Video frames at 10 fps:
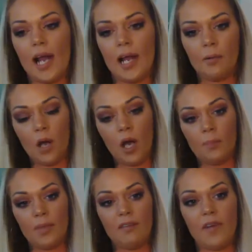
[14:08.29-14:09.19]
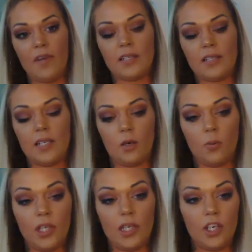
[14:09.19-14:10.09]
I um, invested in a
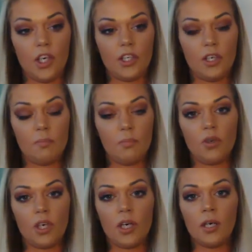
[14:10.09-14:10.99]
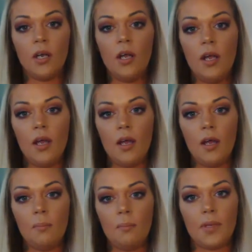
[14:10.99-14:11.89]
really good computer
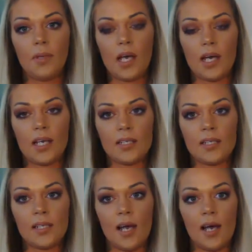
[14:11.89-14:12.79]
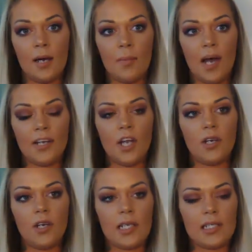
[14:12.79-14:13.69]
because um, I
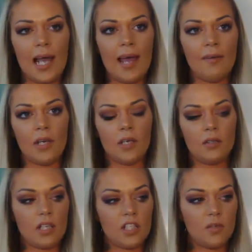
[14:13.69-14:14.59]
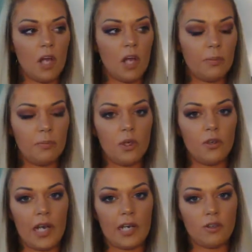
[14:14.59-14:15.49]
noticed I have a, a smaller
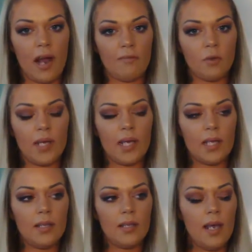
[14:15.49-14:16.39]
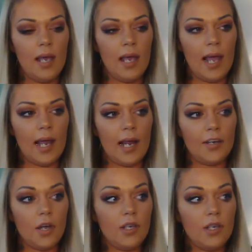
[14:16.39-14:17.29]
computer that I travel with. And I
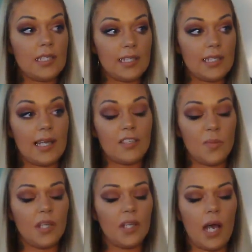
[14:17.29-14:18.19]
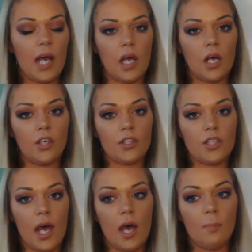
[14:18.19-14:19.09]
noticed it takes me a lot longer
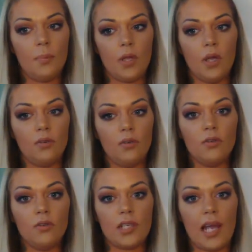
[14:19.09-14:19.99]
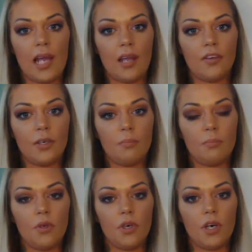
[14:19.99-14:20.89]
to upload using that other
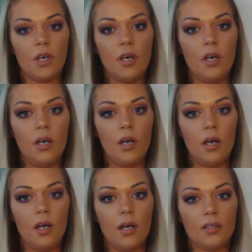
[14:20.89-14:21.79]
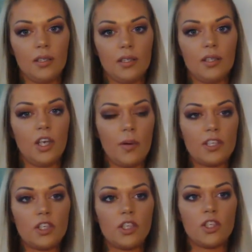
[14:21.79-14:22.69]
computer. Yeah you know,
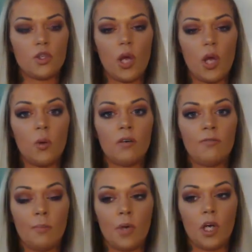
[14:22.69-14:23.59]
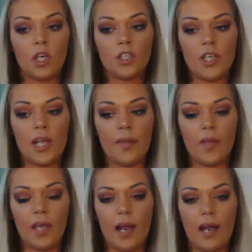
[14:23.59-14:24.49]
it's just slower for merch. And
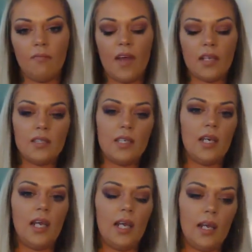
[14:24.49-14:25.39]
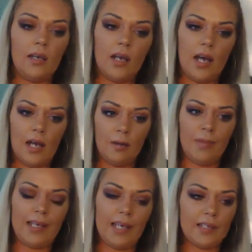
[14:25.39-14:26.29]
then I invested in,
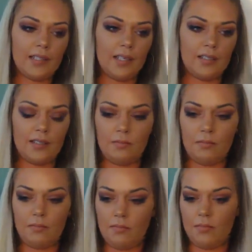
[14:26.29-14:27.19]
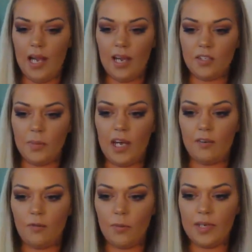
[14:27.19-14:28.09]
um, I guess it's my husband
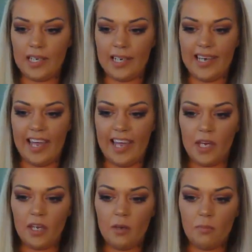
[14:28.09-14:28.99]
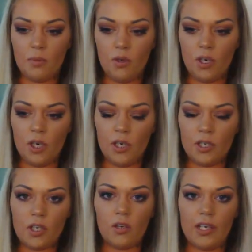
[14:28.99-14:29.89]
got it for me. It's like a gaming computer.
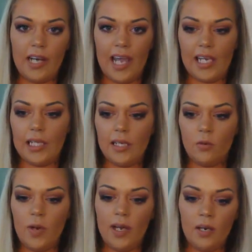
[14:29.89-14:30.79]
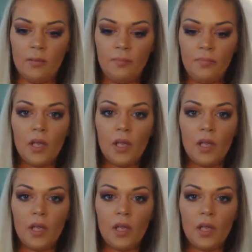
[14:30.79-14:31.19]
It's called an Alienware.